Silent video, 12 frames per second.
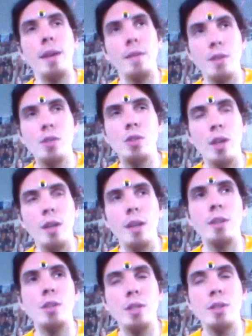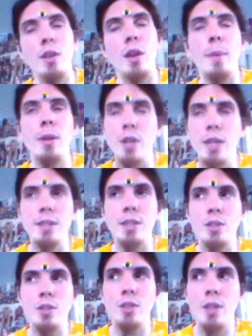his truck, and she saw my
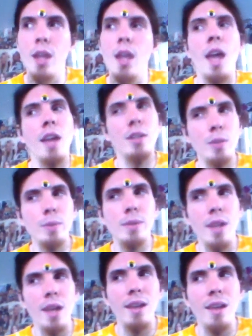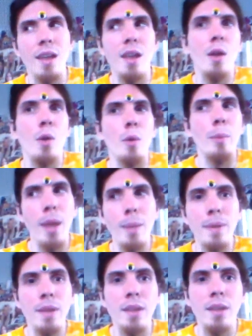tricycle, and she was like, well,
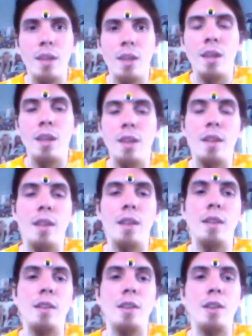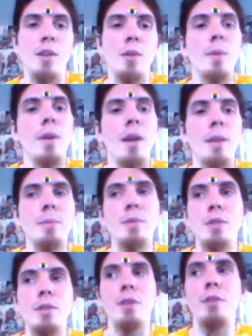maybe, you know, I'm
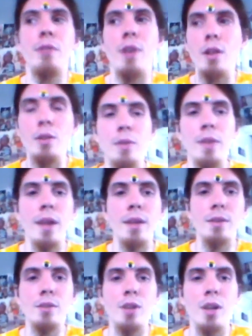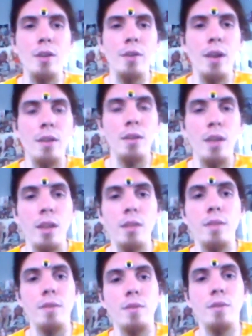just gonna follow that truck around. And
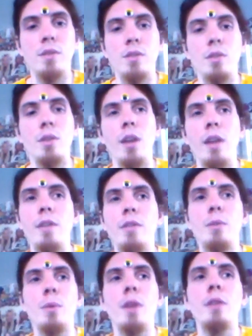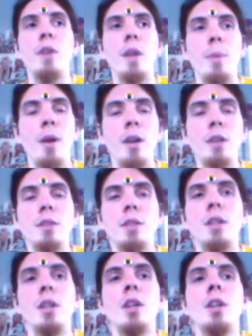soon enough, whenever he parked,
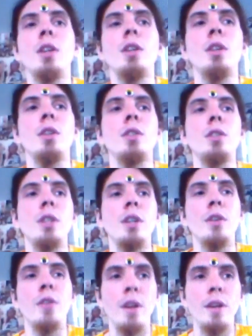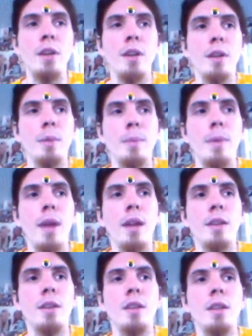she confronted him,
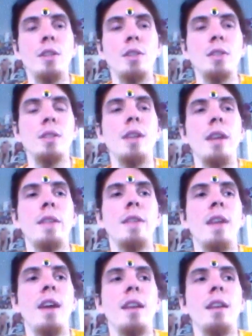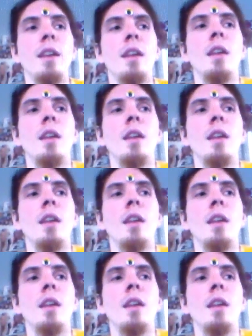and he just said that